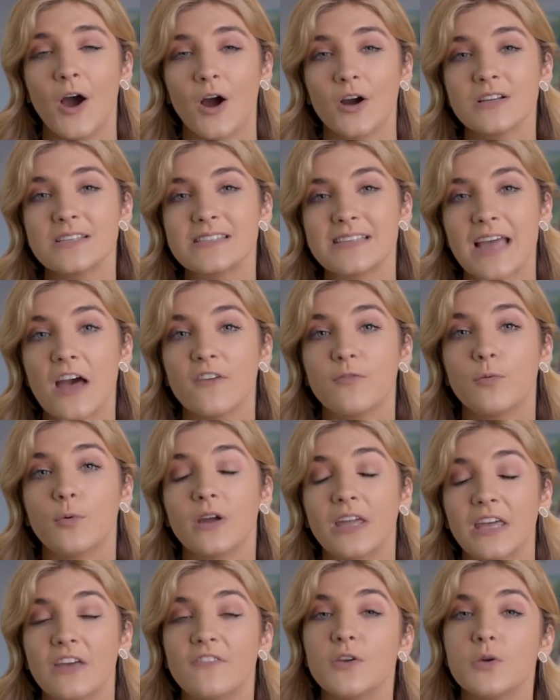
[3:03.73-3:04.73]
Our staff
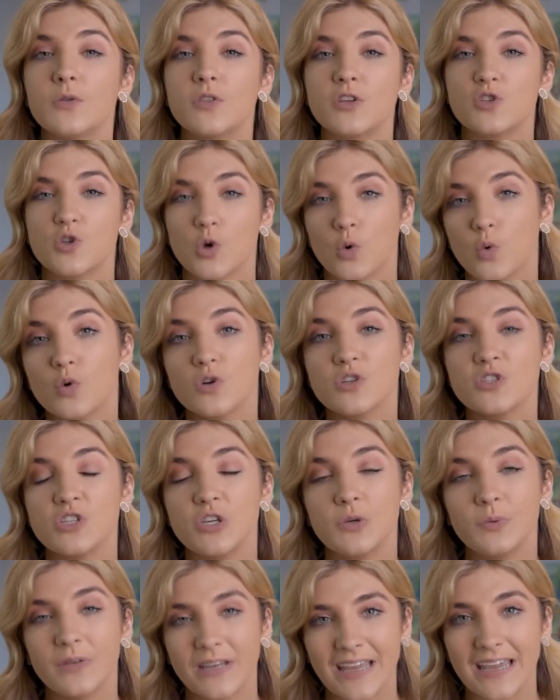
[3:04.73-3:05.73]
will give you the tools
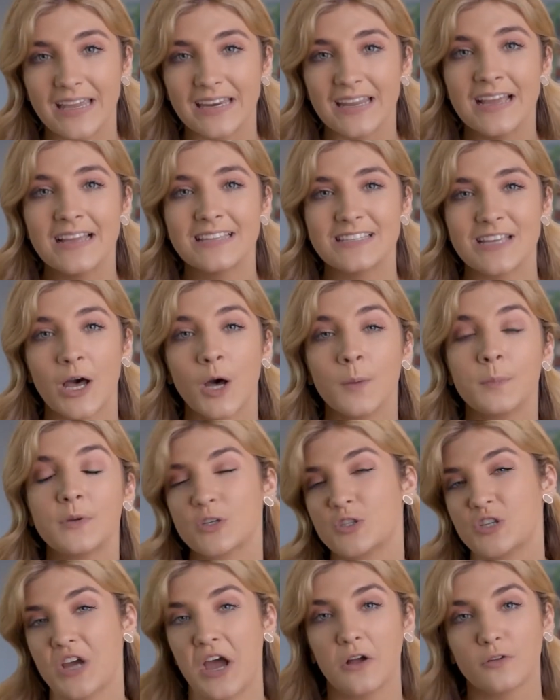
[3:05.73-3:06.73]
you need to help
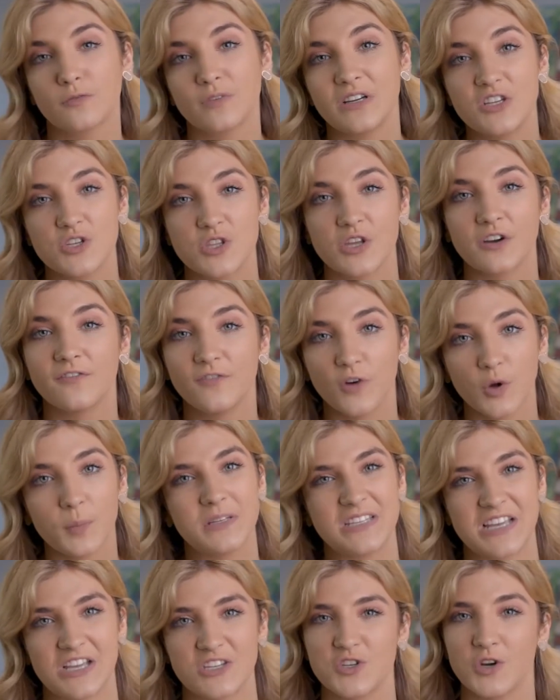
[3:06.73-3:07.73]
your child reach their full
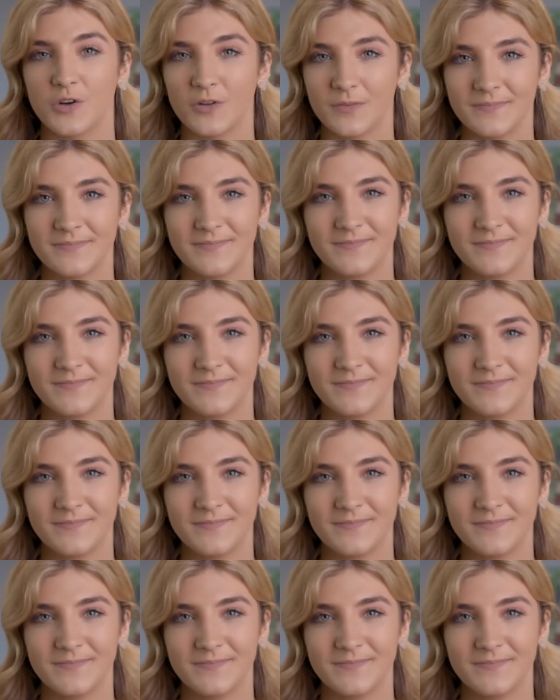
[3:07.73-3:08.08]
potential.